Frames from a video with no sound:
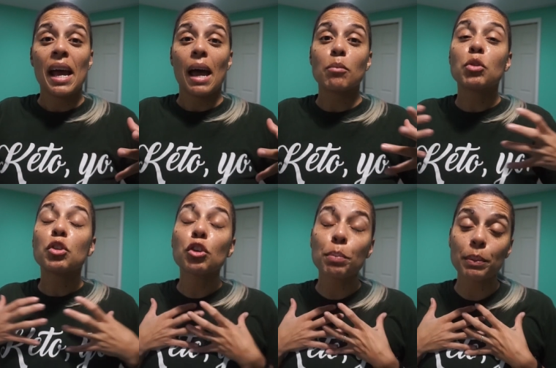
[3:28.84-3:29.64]
I'm
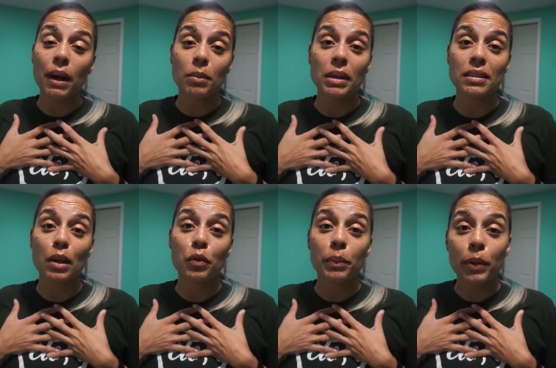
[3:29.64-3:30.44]
super proud of
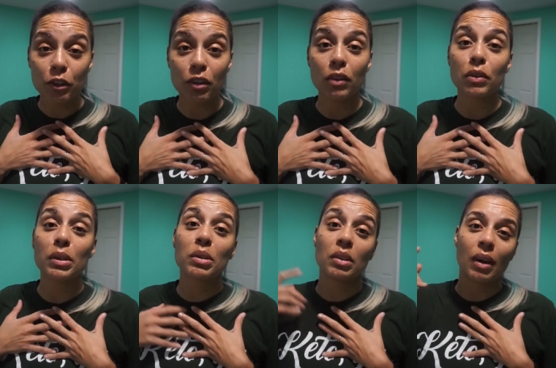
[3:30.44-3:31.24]
myself for pushing
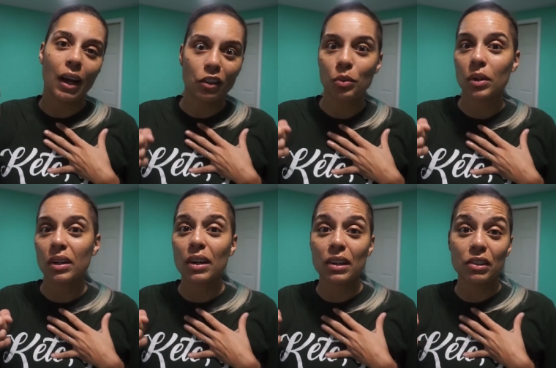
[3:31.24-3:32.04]
through. So I just want to
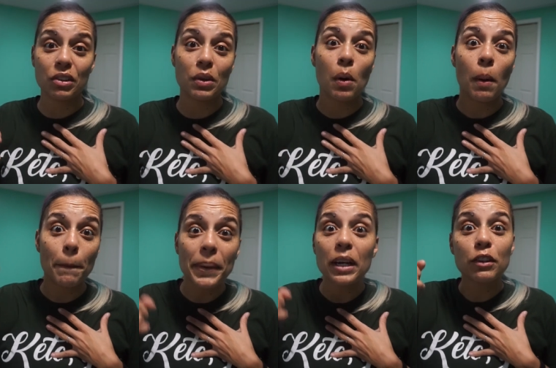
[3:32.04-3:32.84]
encourage you,
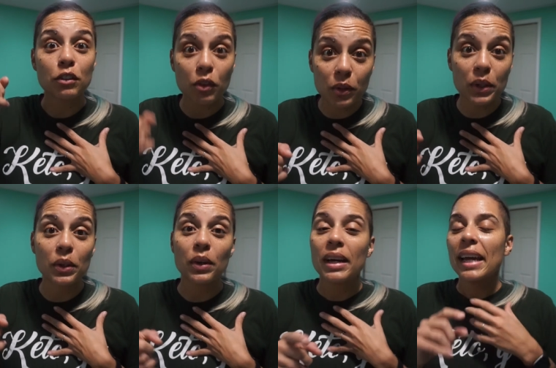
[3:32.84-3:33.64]
push
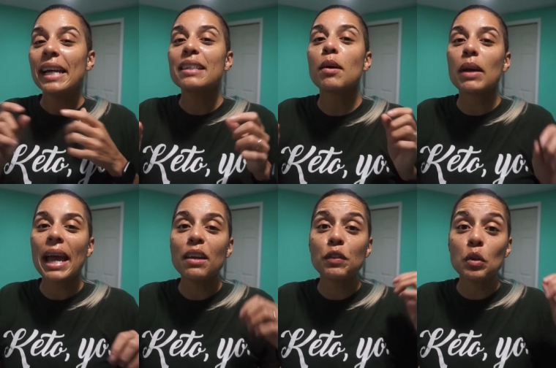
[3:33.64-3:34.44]
through. It's
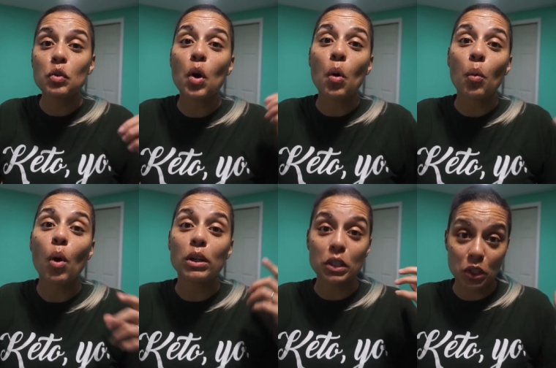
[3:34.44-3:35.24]
okay if you don't
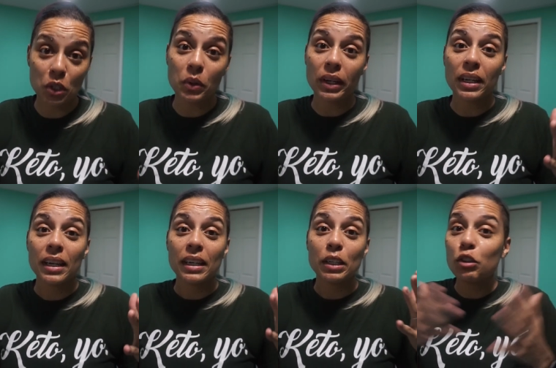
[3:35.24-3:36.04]
want to do it.
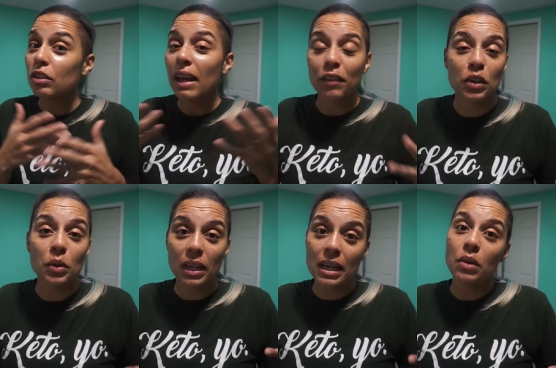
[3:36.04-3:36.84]
You just have to do
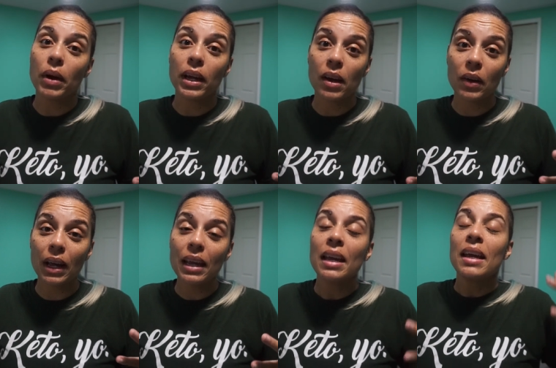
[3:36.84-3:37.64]
it anyway,
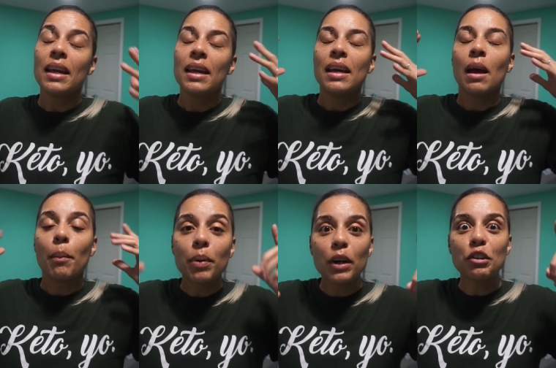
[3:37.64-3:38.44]
okay?
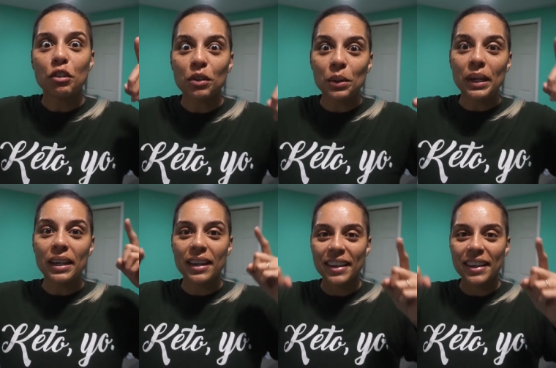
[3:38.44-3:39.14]
Push through it.